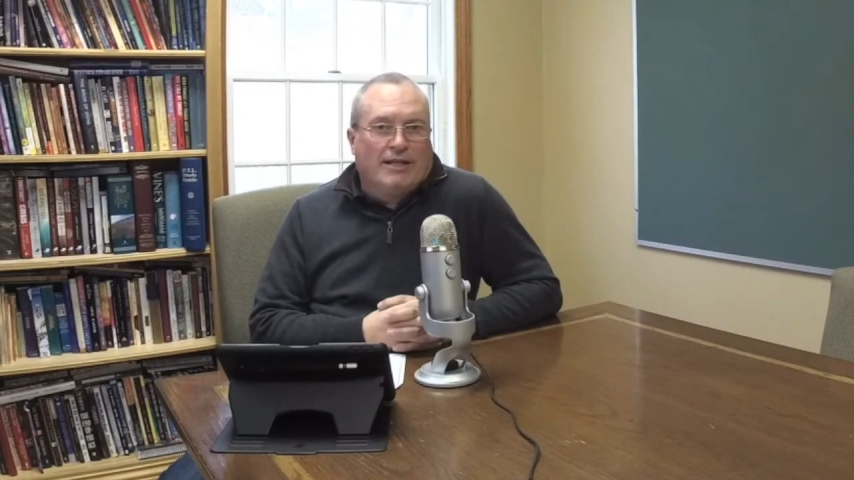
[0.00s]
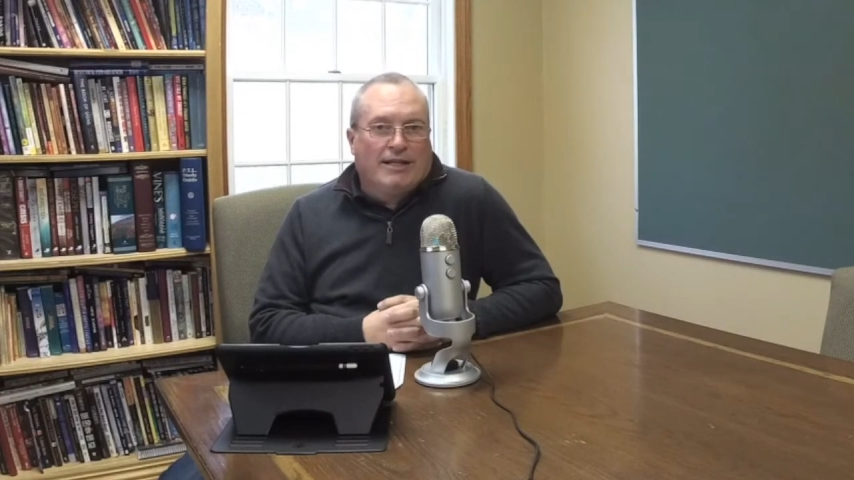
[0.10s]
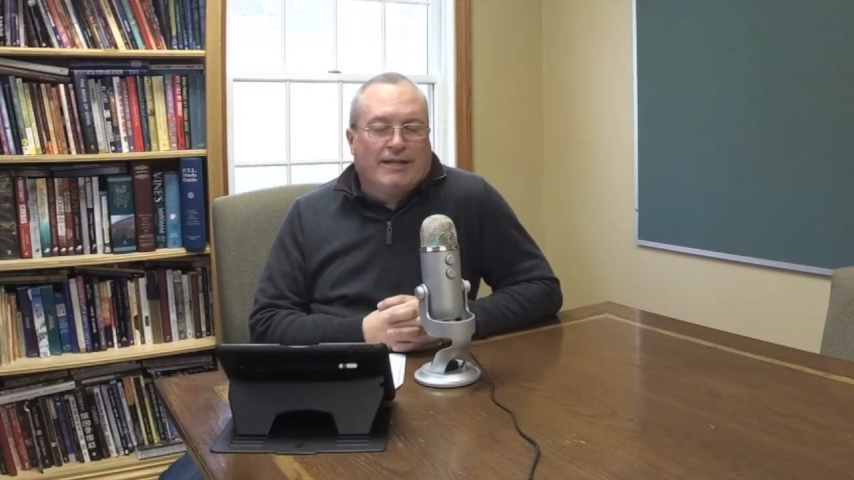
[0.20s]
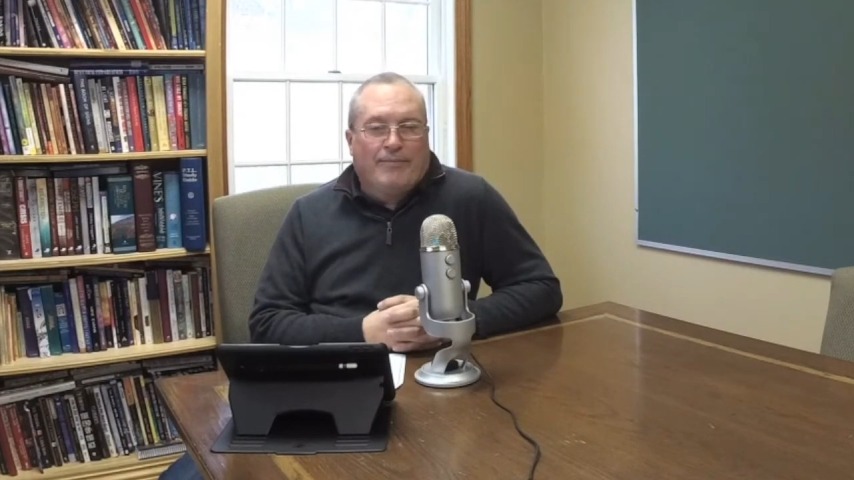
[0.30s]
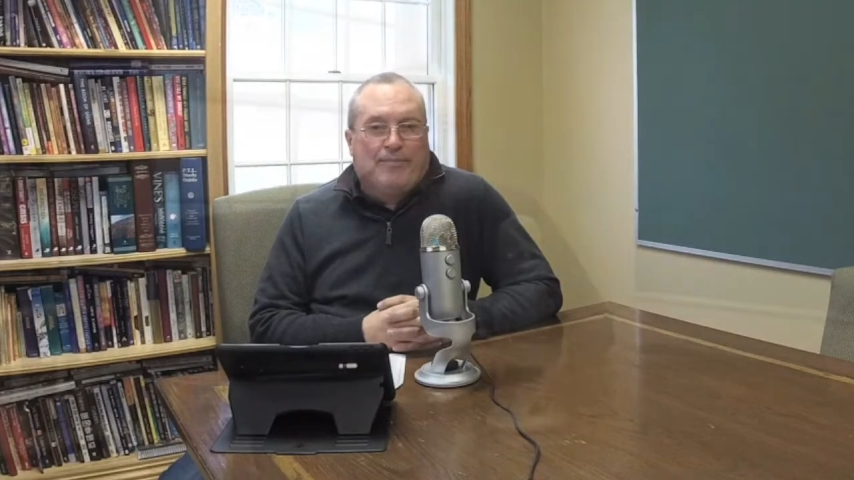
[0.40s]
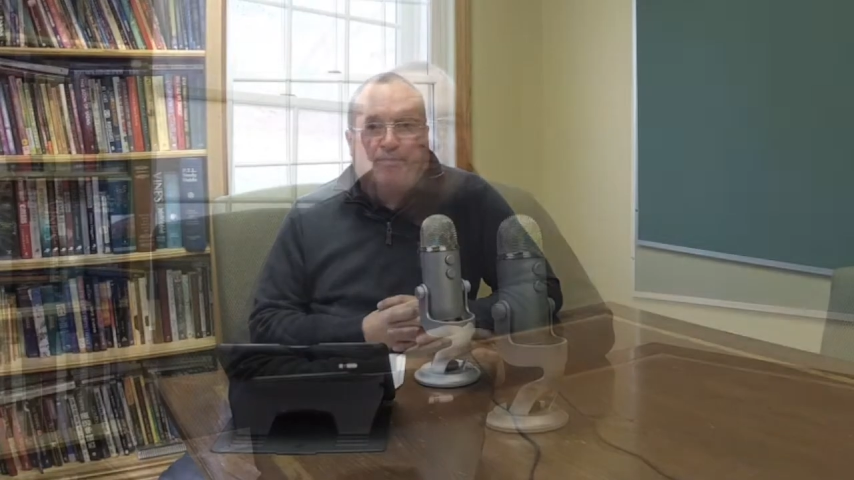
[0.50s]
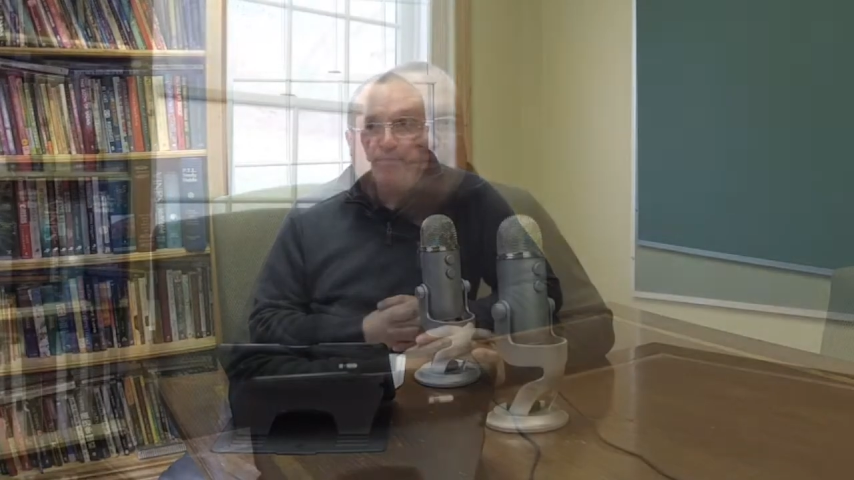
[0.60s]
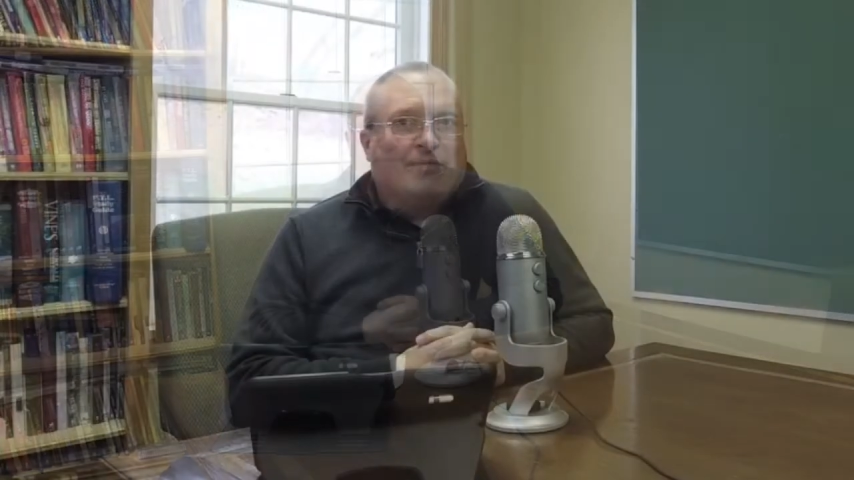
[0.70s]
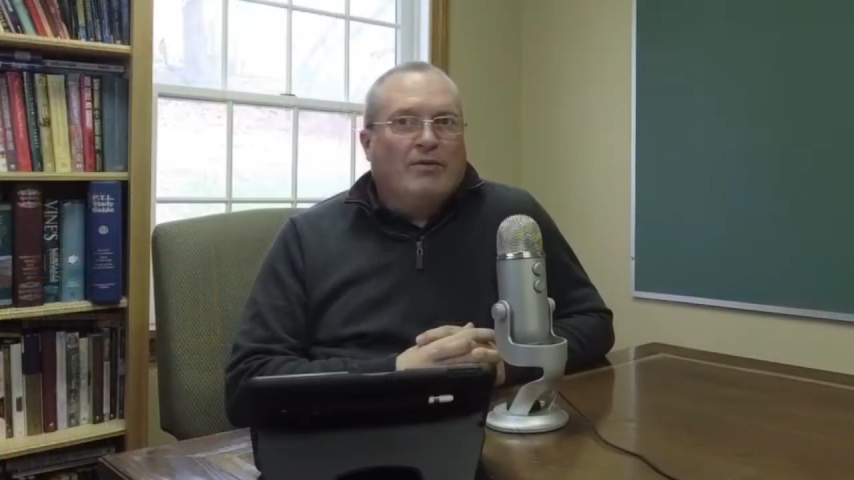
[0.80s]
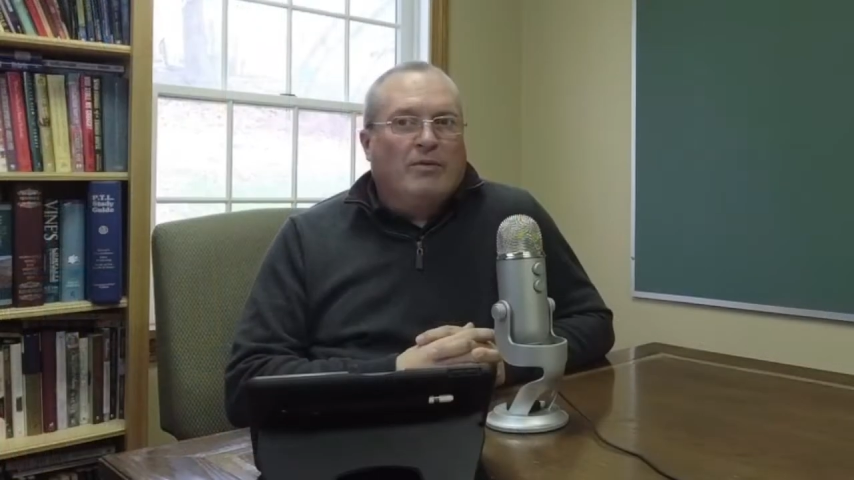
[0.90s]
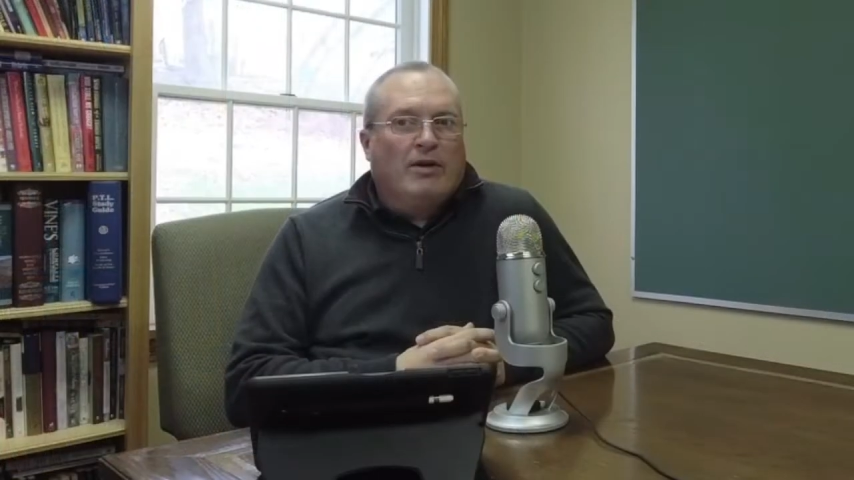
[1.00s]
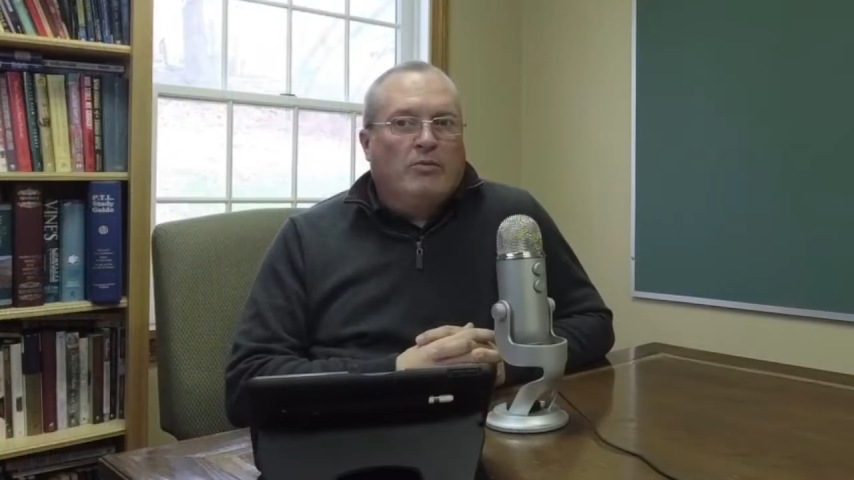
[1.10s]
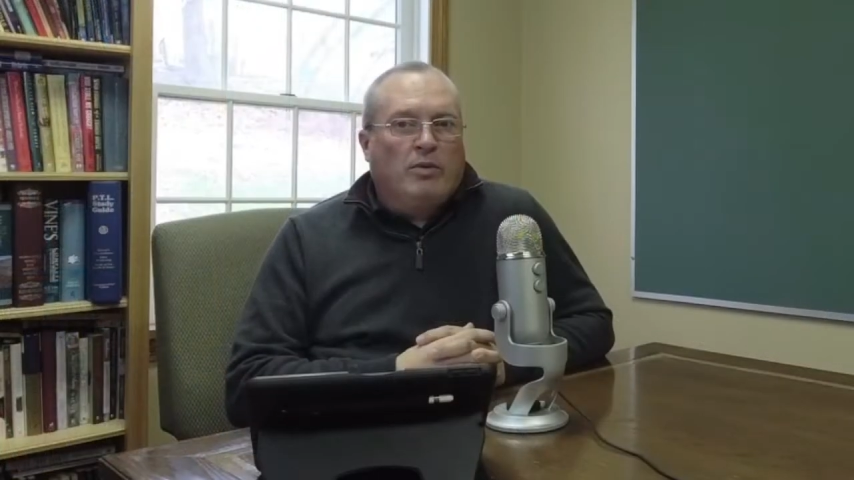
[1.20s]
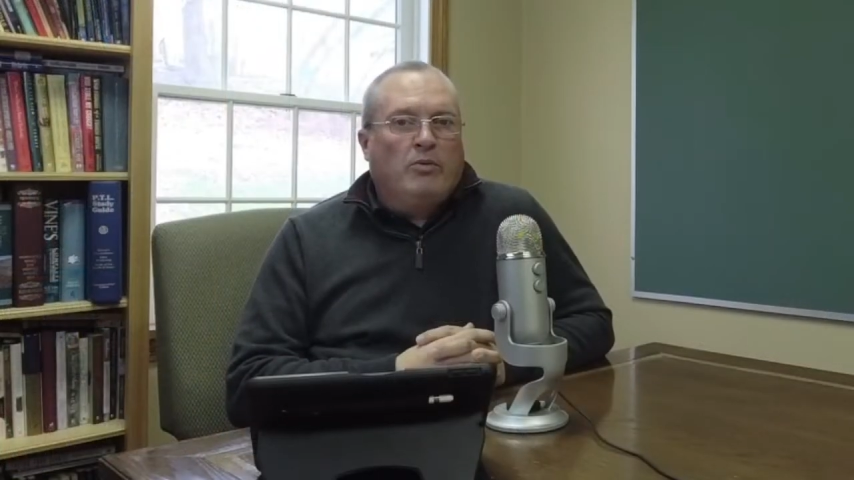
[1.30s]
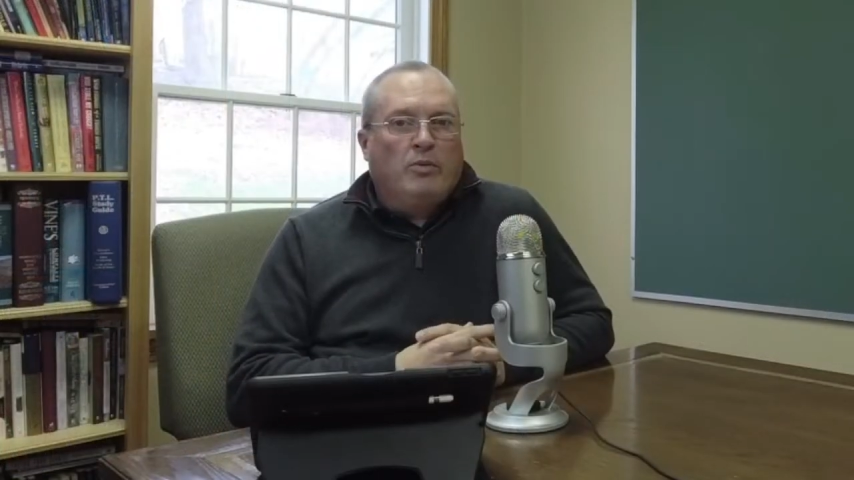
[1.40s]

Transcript: Um, we, we,